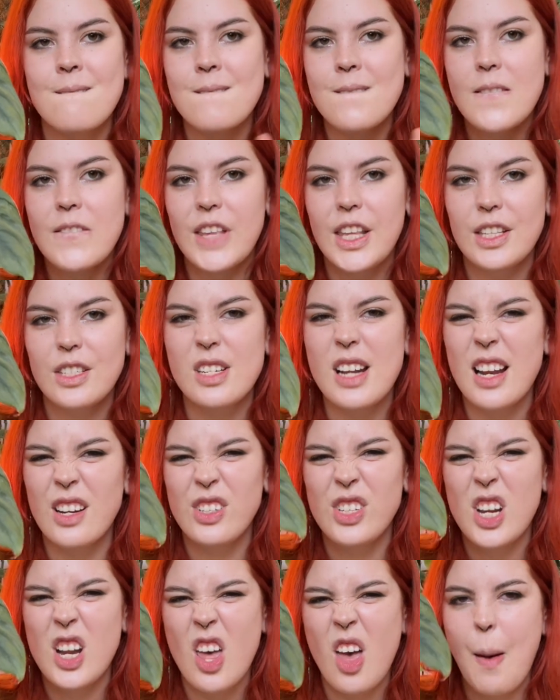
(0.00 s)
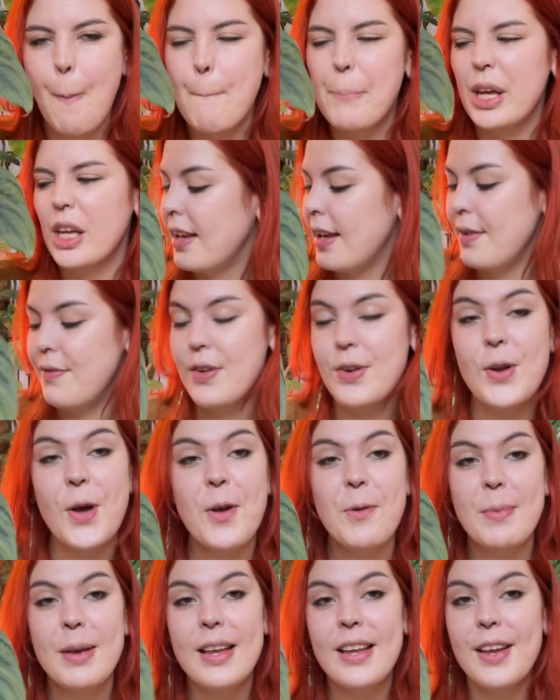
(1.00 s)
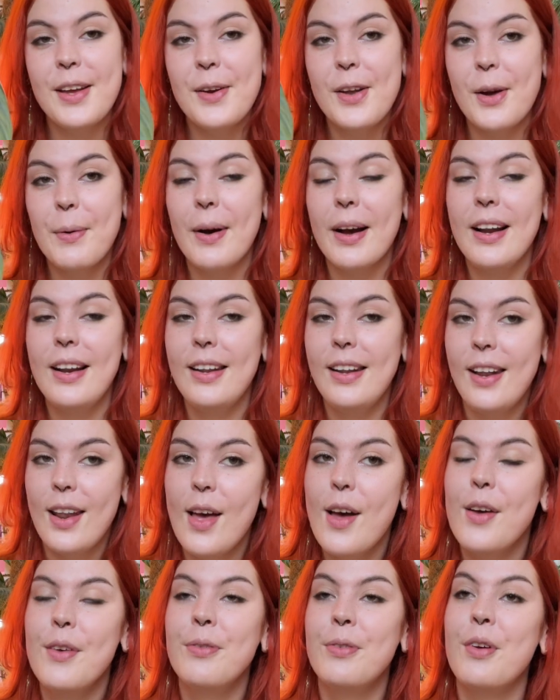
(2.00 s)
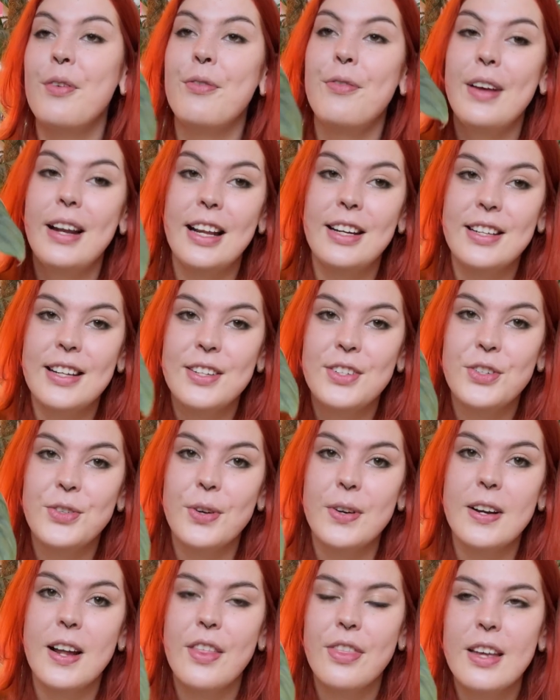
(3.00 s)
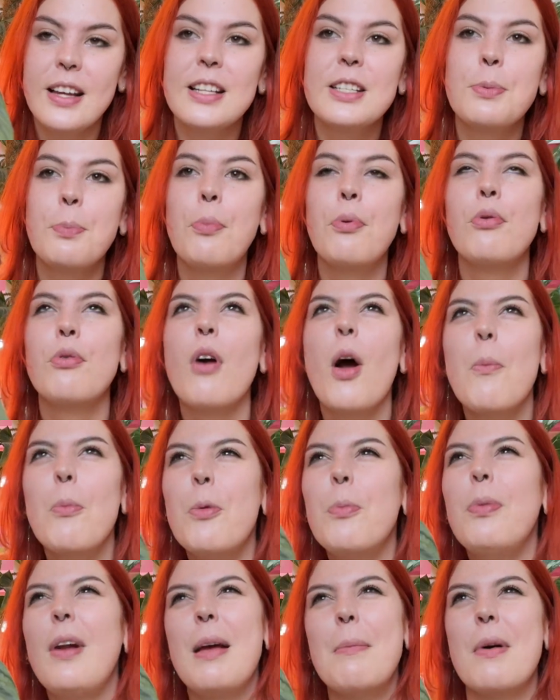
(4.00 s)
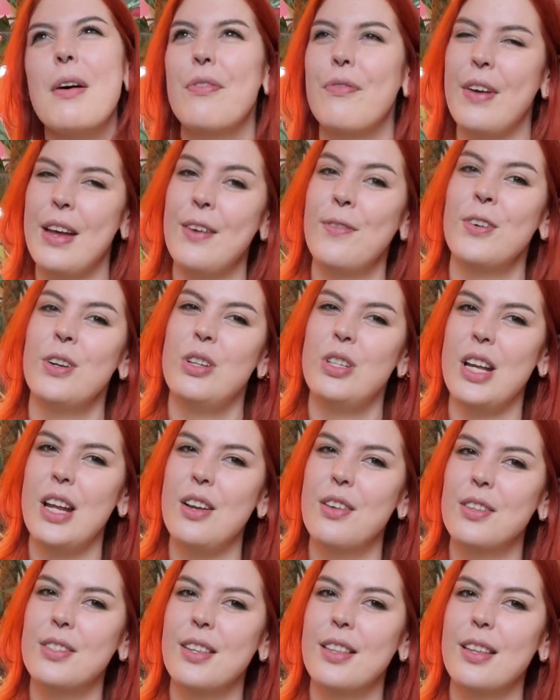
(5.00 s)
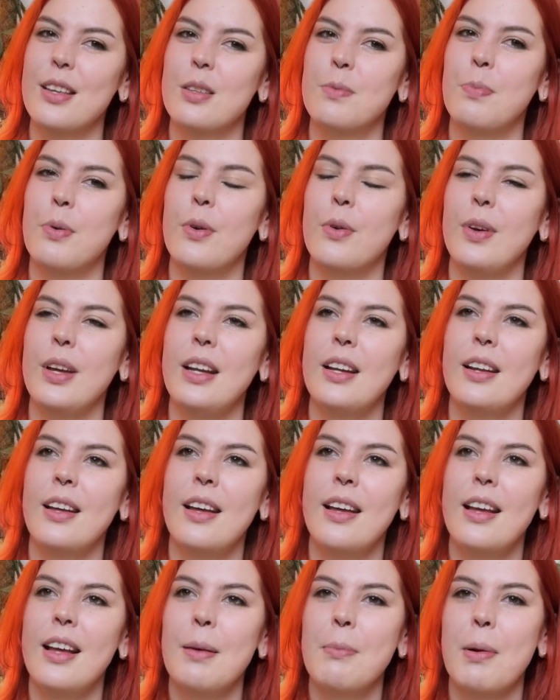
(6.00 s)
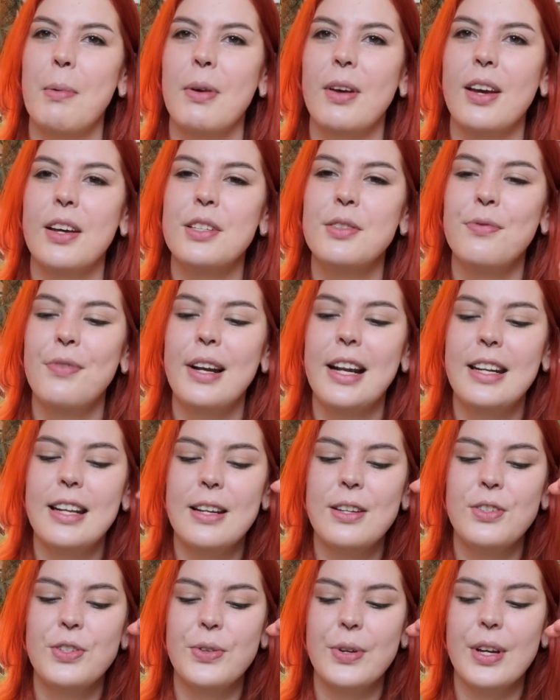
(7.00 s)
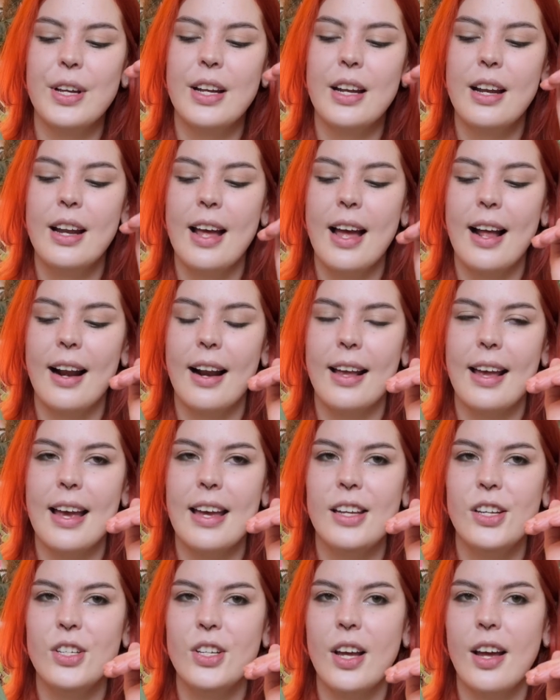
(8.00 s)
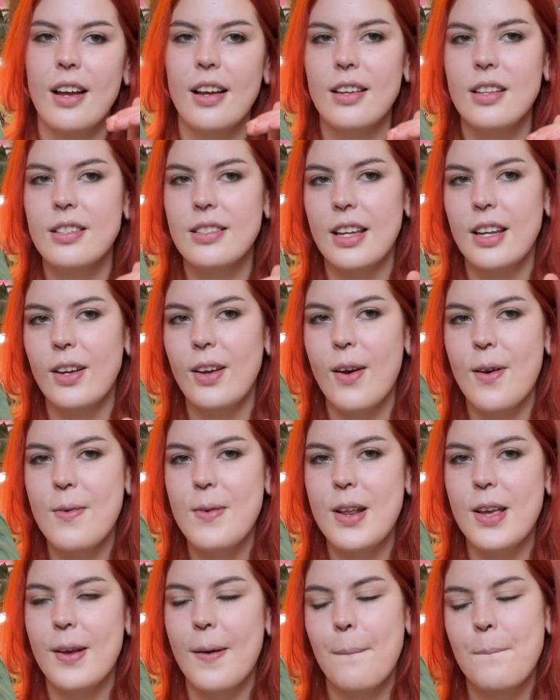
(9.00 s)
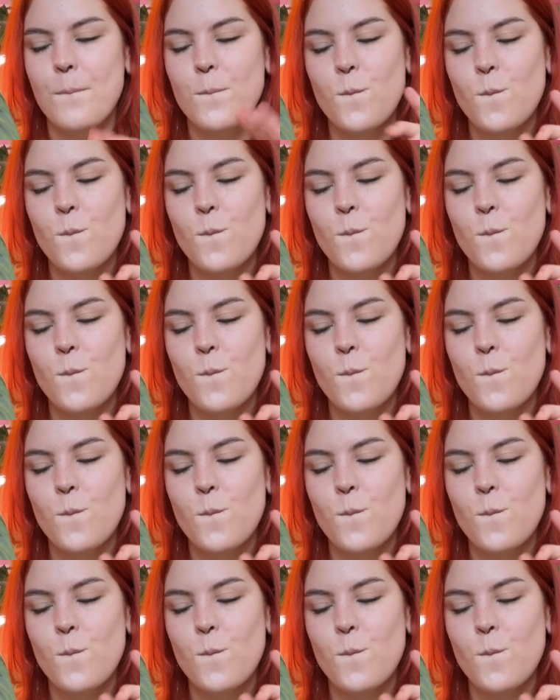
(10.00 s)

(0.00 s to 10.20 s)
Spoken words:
snatch it up. If you know me, you know I love philodendron. I think it's probably my favourite genus at this point. Probably goes philodendron, alocasia, syngonium.